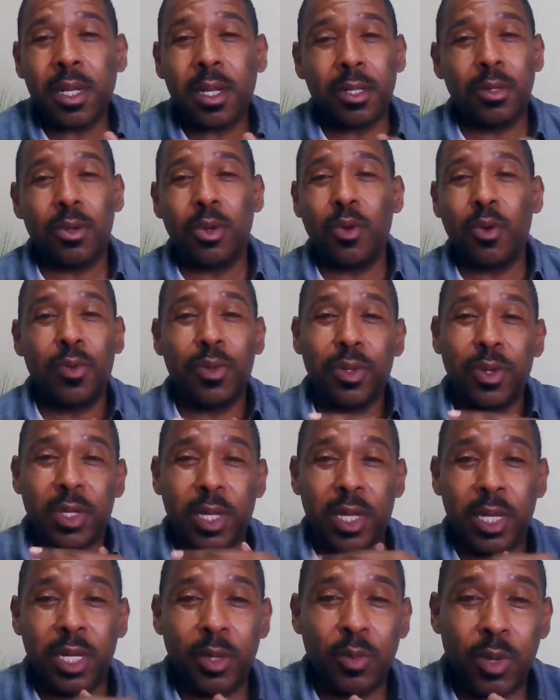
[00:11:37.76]
gonna
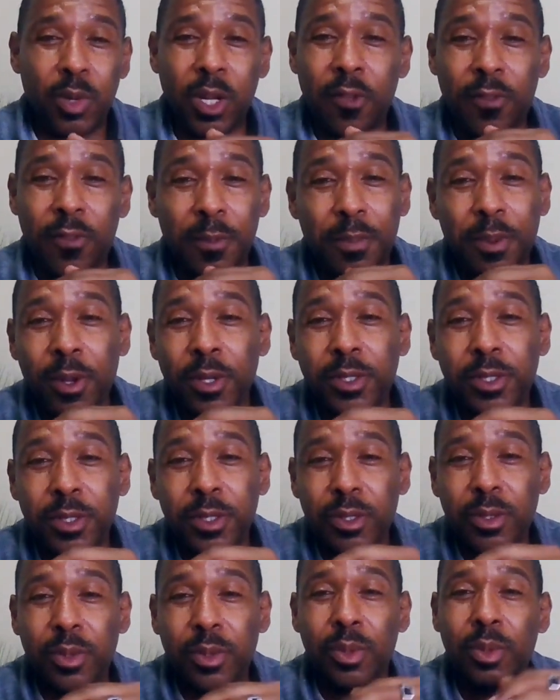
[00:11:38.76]
overlook anyone. If the
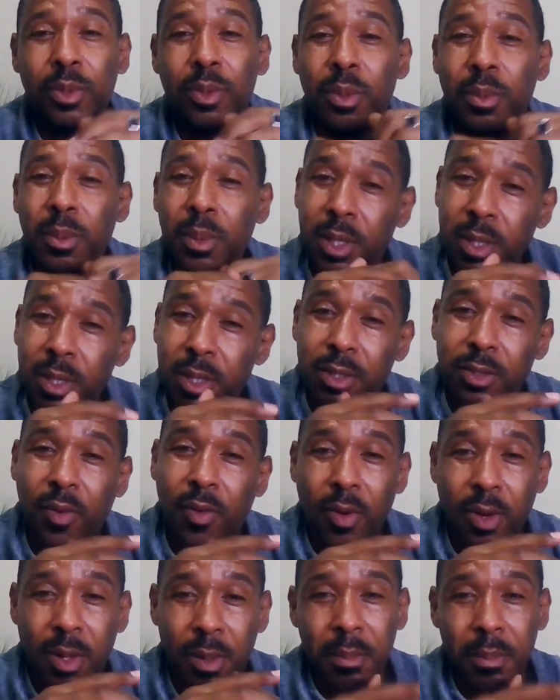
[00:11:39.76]
person's cool, I'm gonna
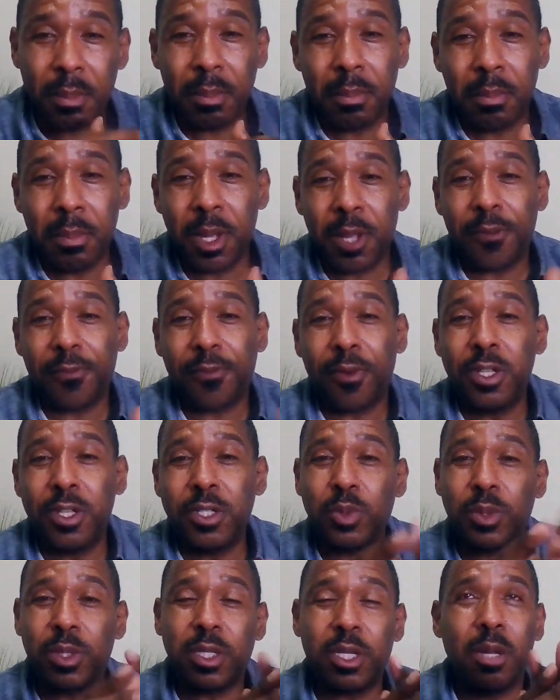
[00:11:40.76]
try to make
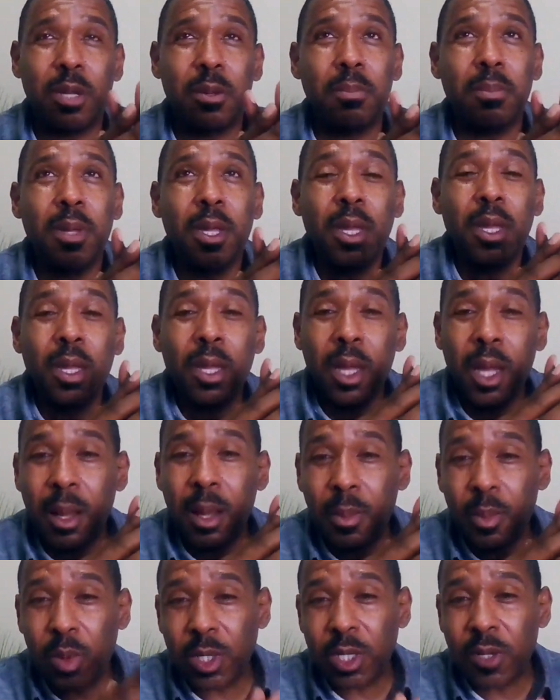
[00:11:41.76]
friends with them.
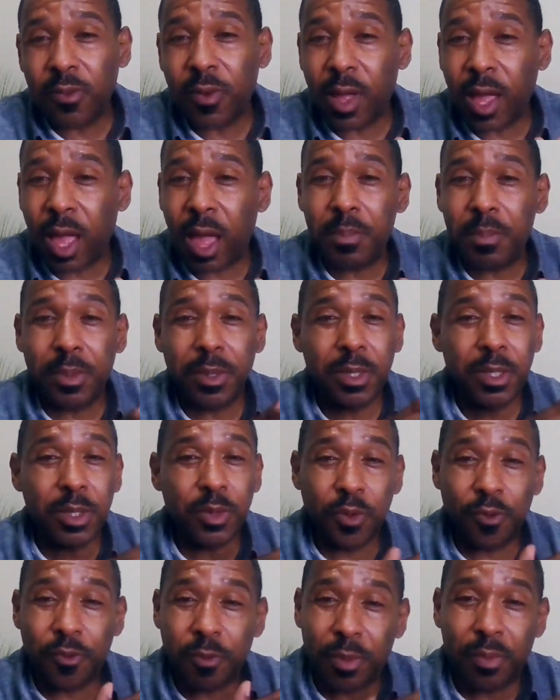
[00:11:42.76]
Whatever
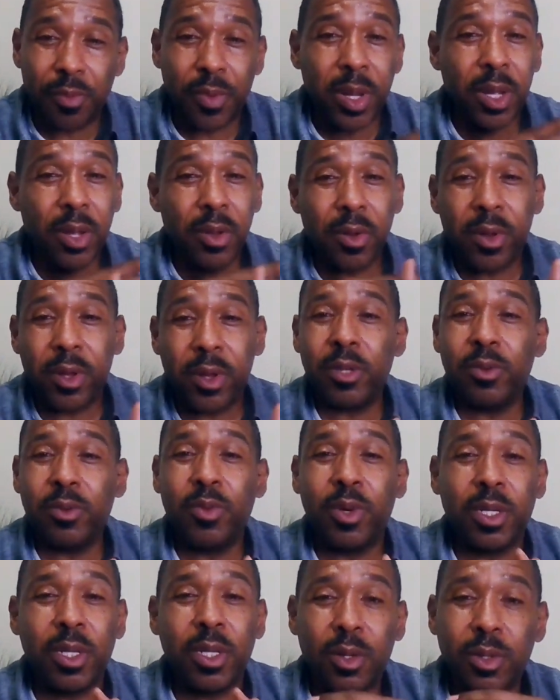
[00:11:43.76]
happens with Maria or
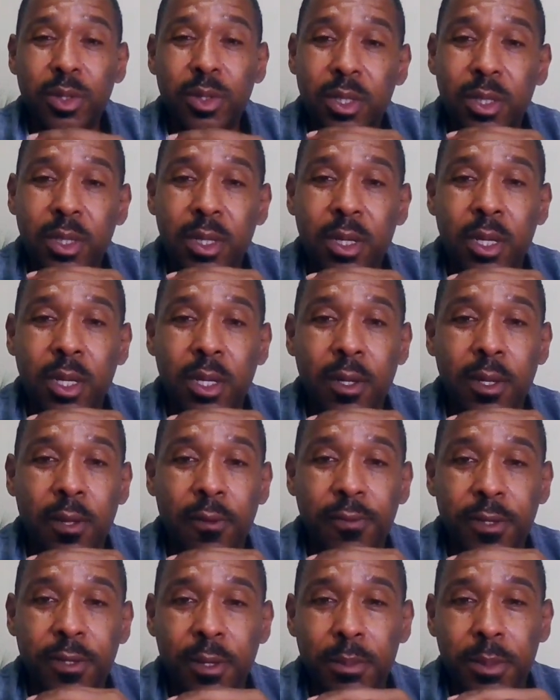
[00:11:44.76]
anyone else,
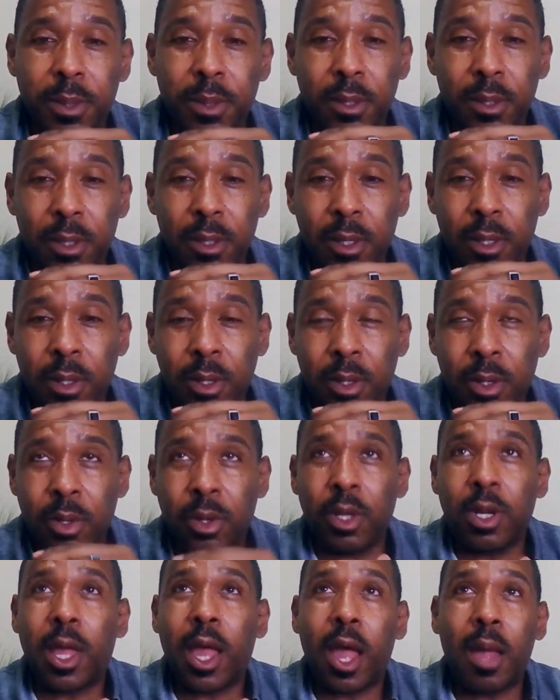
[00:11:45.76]
if something
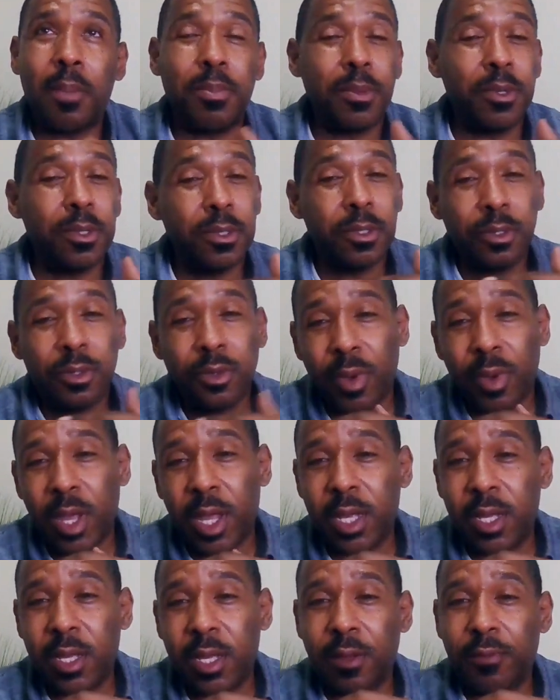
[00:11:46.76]
good happens,
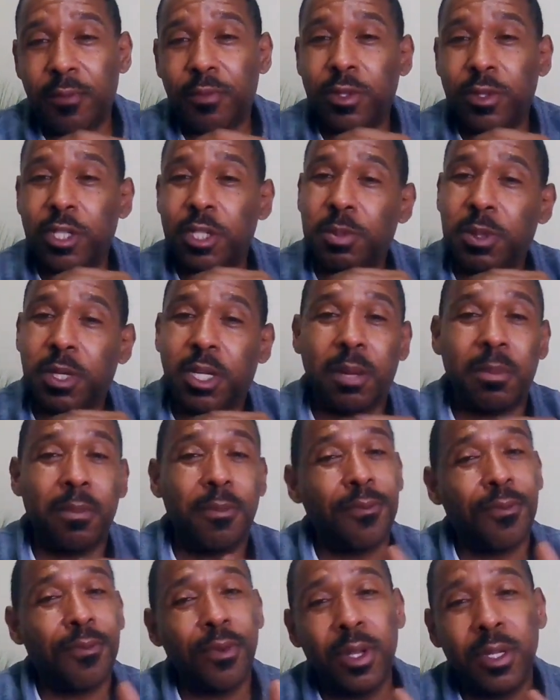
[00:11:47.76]
great. If we just
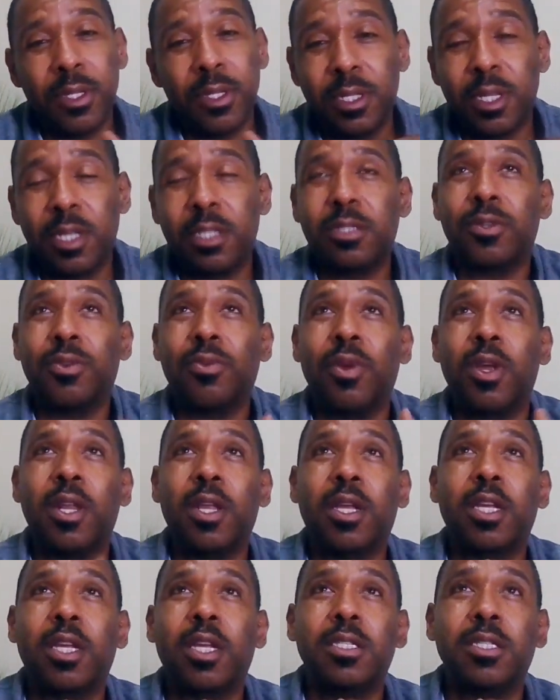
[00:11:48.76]
become friends, that's
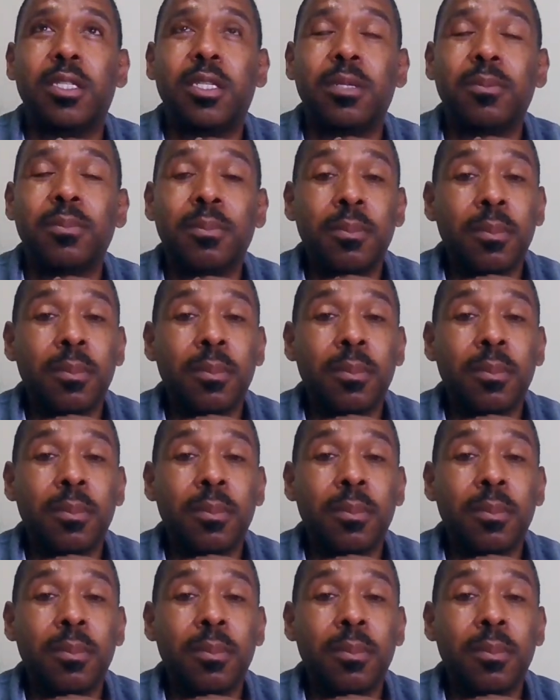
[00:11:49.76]
great because